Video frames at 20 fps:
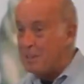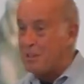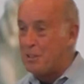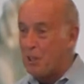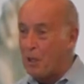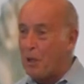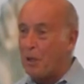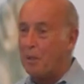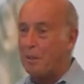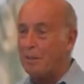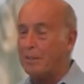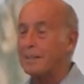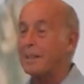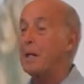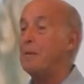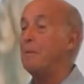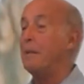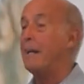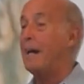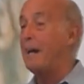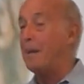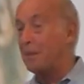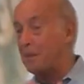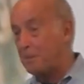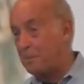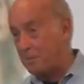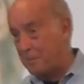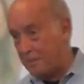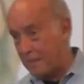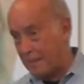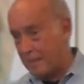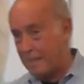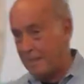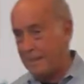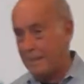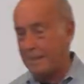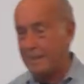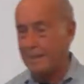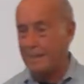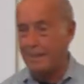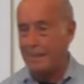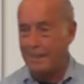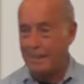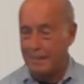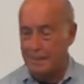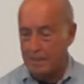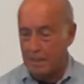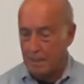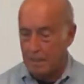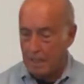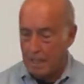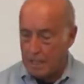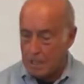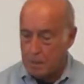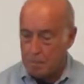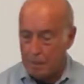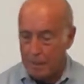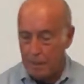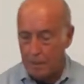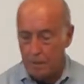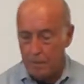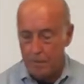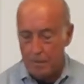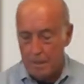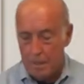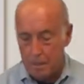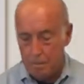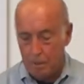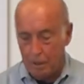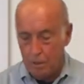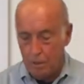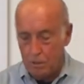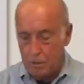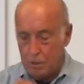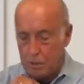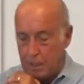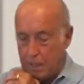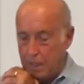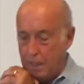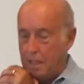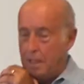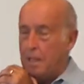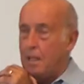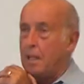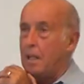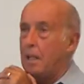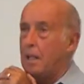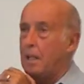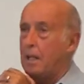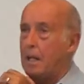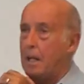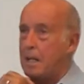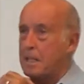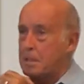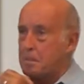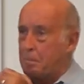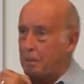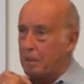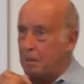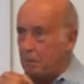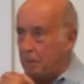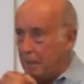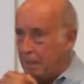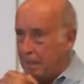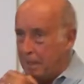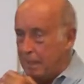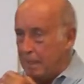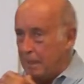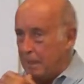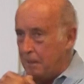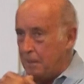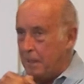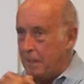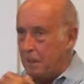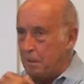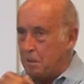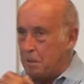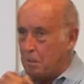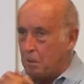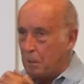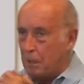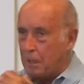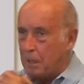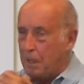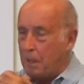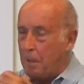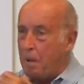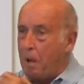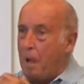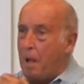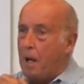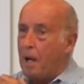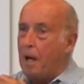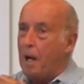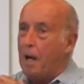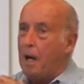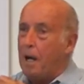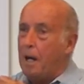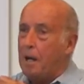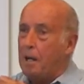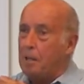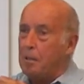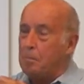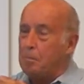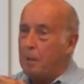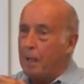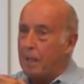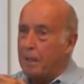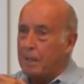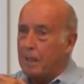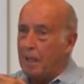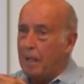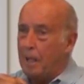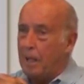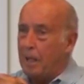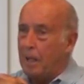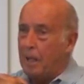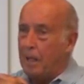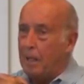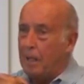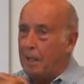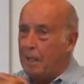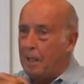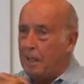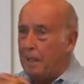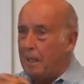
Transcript: journal coming out of the the hospital. Burghölzli hospital where, where he was working, uh, but uh,